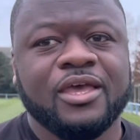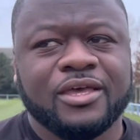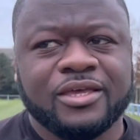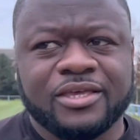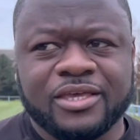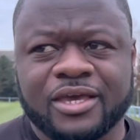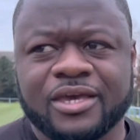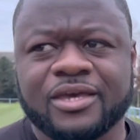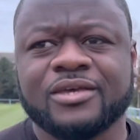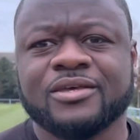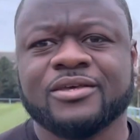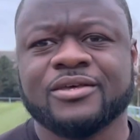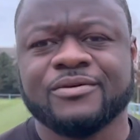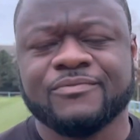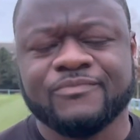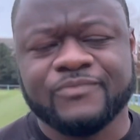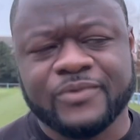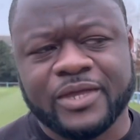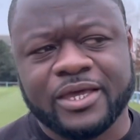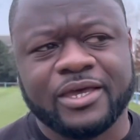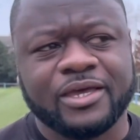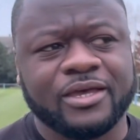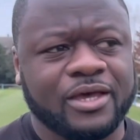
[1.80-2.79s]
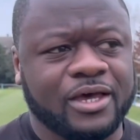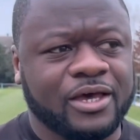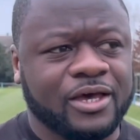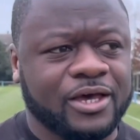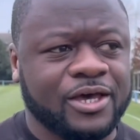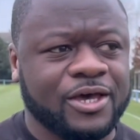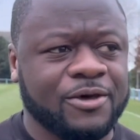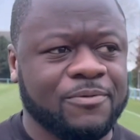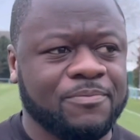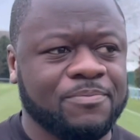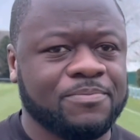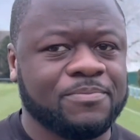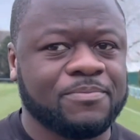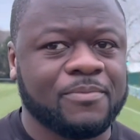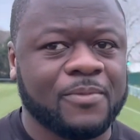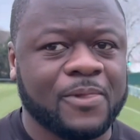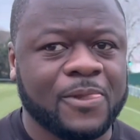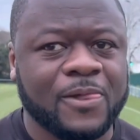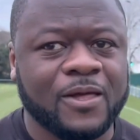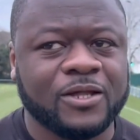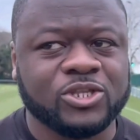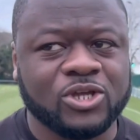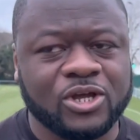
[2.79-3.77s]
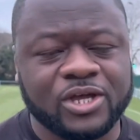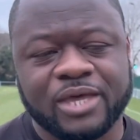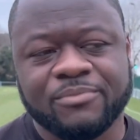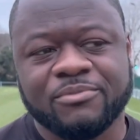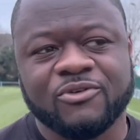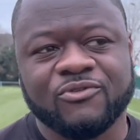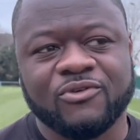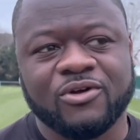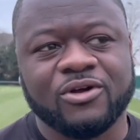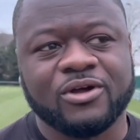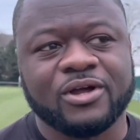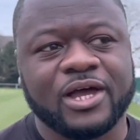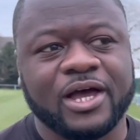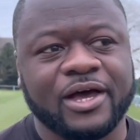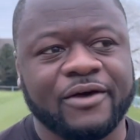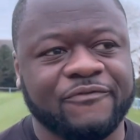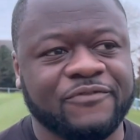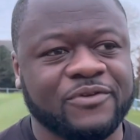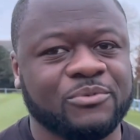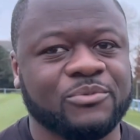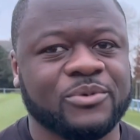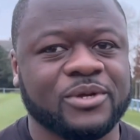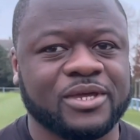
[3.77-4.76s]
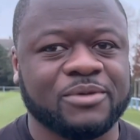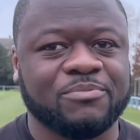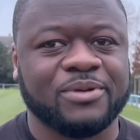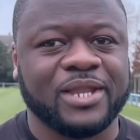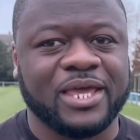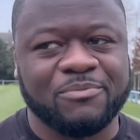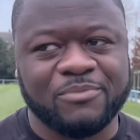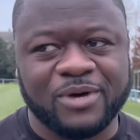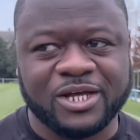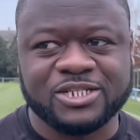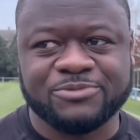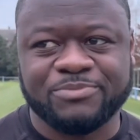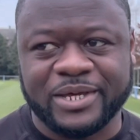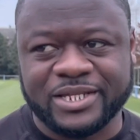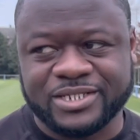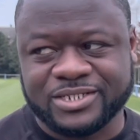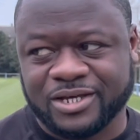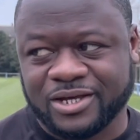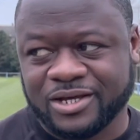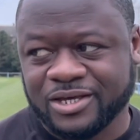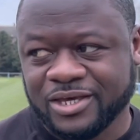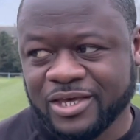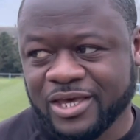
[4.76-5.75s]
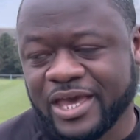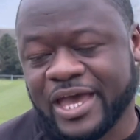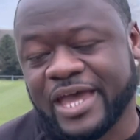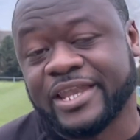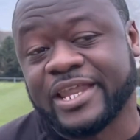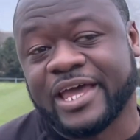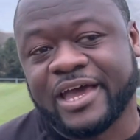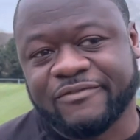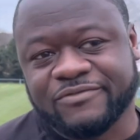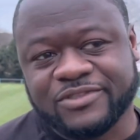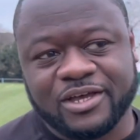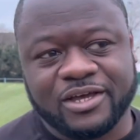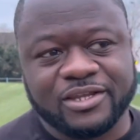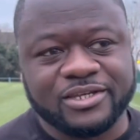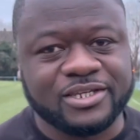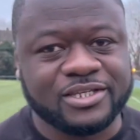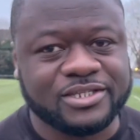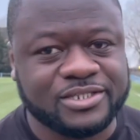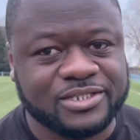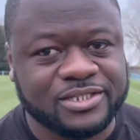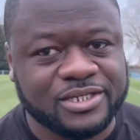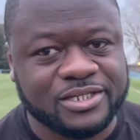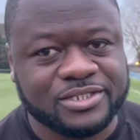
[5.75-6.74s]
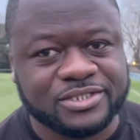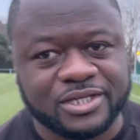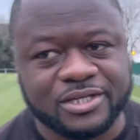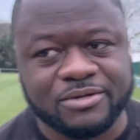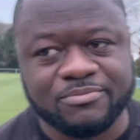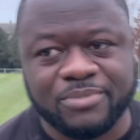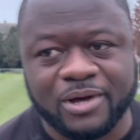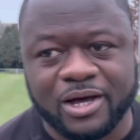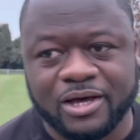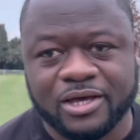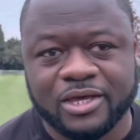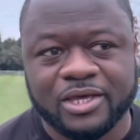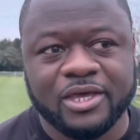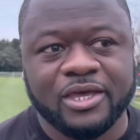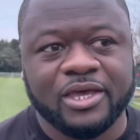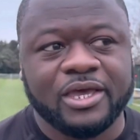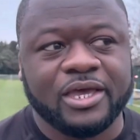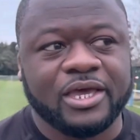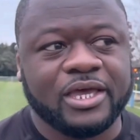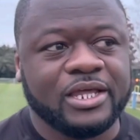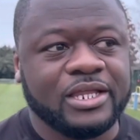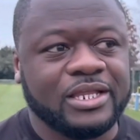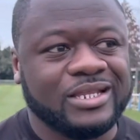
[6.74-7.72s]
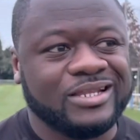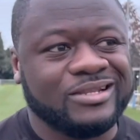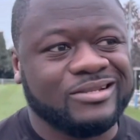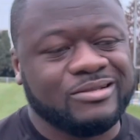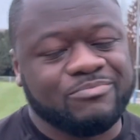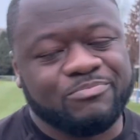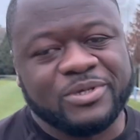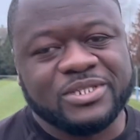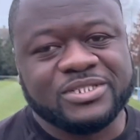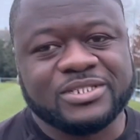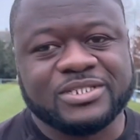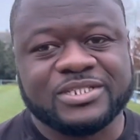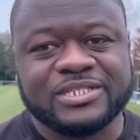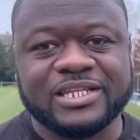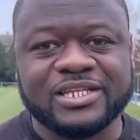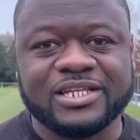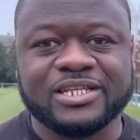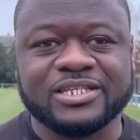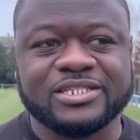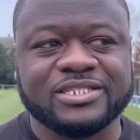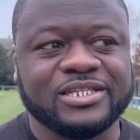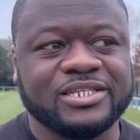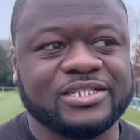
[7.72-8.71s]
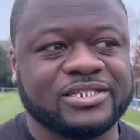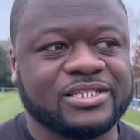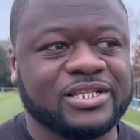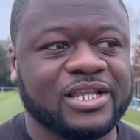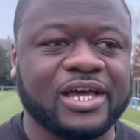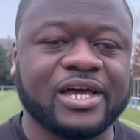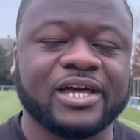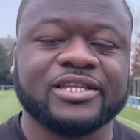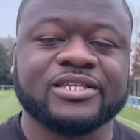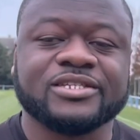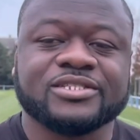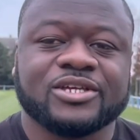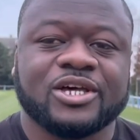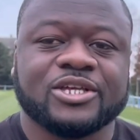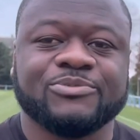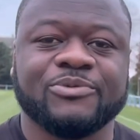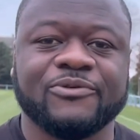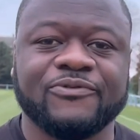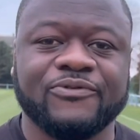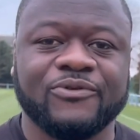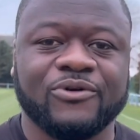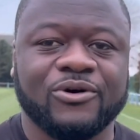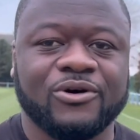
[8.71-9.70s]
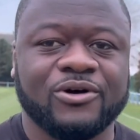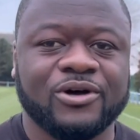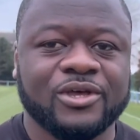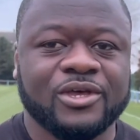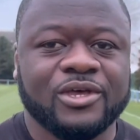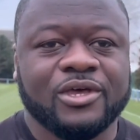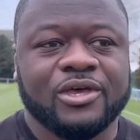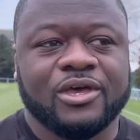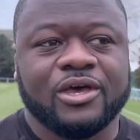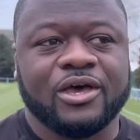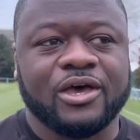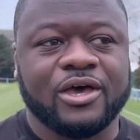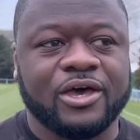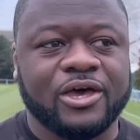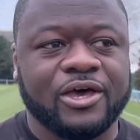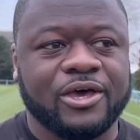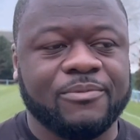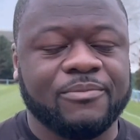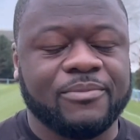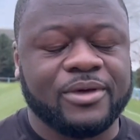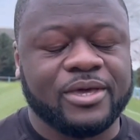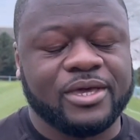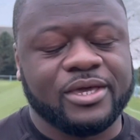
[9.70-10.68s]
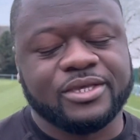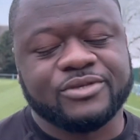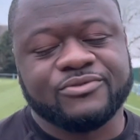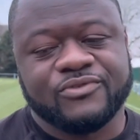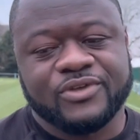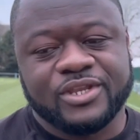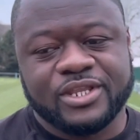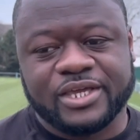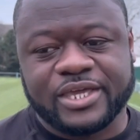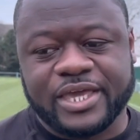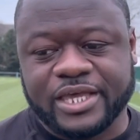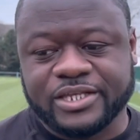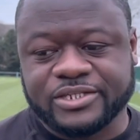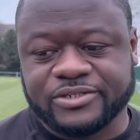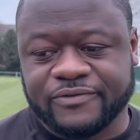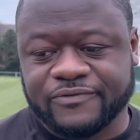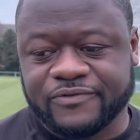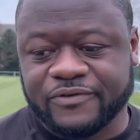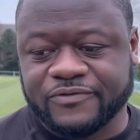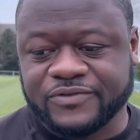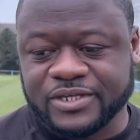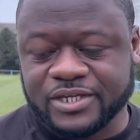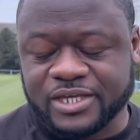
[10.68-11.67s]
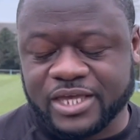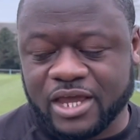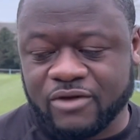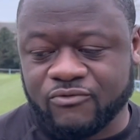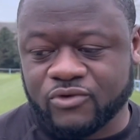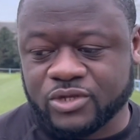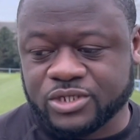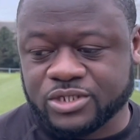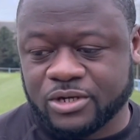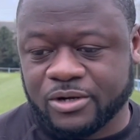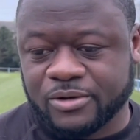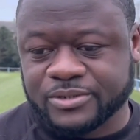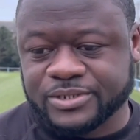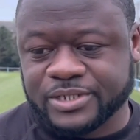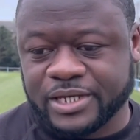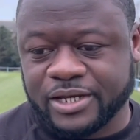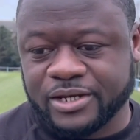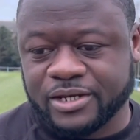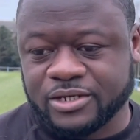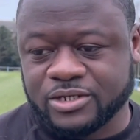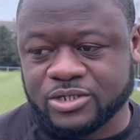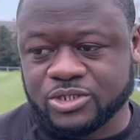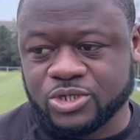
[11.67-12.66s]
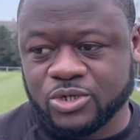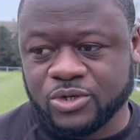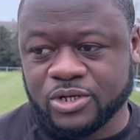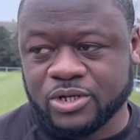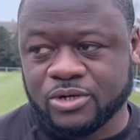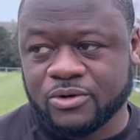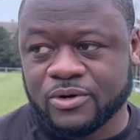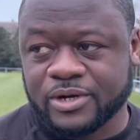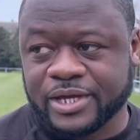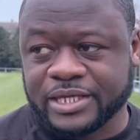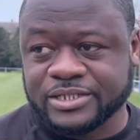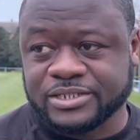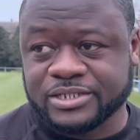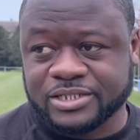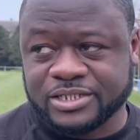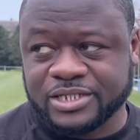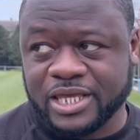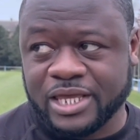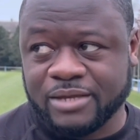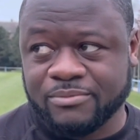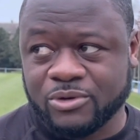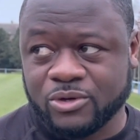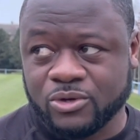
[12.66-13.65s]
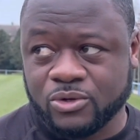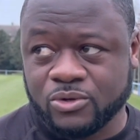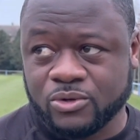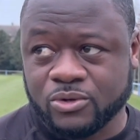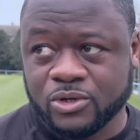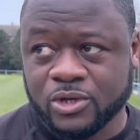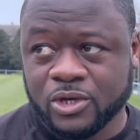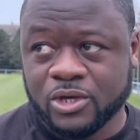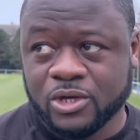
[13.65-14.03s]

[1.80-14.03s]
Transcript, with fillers: Yeah, yeah. Um, don't get me wrong, I think we could play much better and have done this season, but business end of the season, like I discussed before, um, is really a case of obviously getting results. And 2 0 against a team who